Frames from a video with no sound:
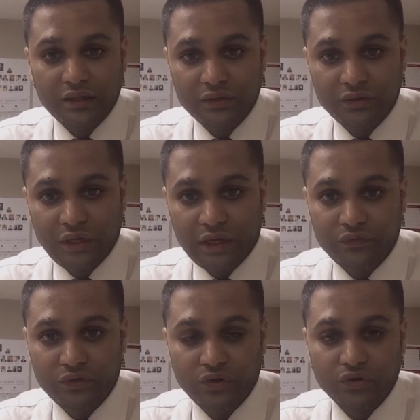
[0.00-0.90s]
you
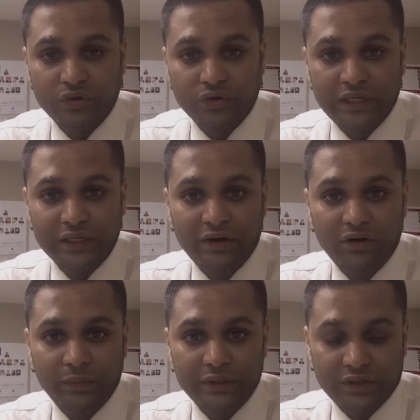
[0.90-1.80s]
have to go to any
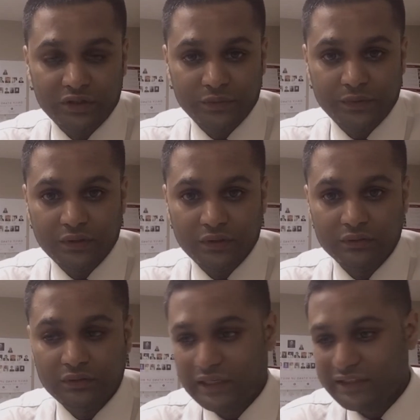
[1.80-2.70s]
government hospital,
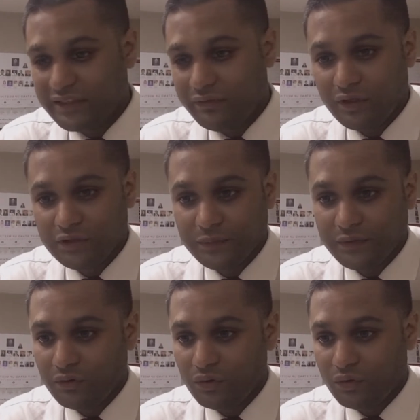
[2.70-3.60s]
like civil
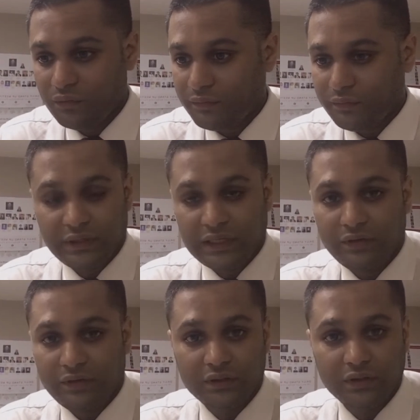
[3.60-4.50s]
hospital or
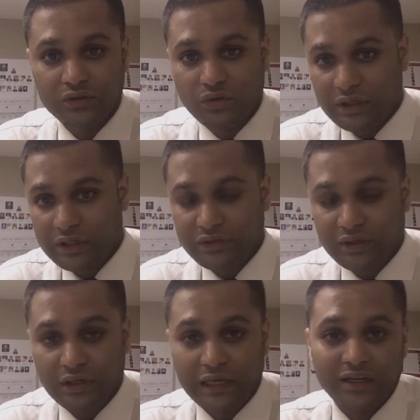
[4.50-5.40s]
whatever in your
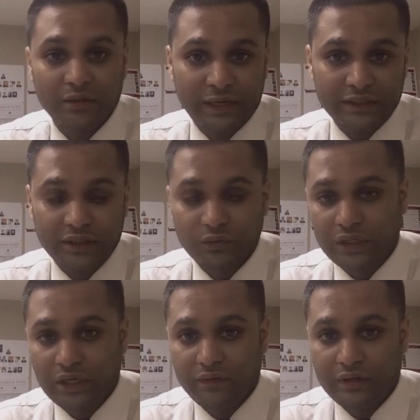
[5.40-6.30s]
country. Like in Pakistan,
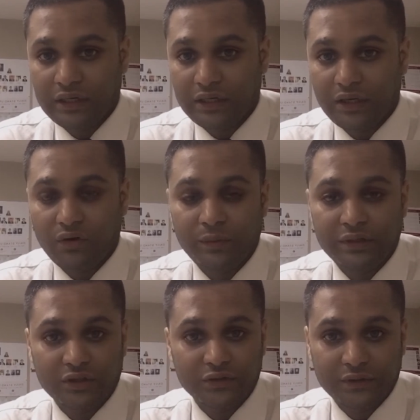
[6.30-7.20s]
we have a government
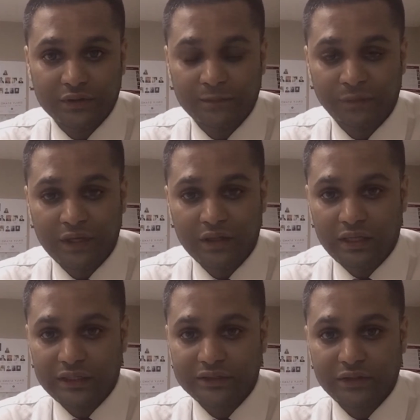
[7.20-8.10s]
hospital,
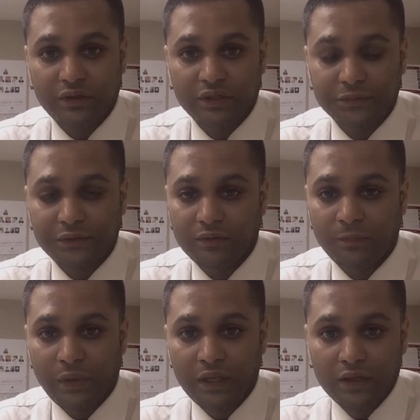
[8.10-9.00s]
like civil hospital
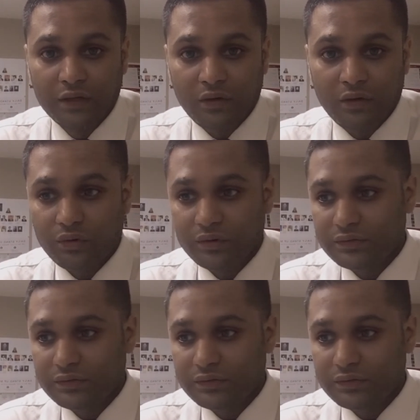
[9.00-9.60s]
or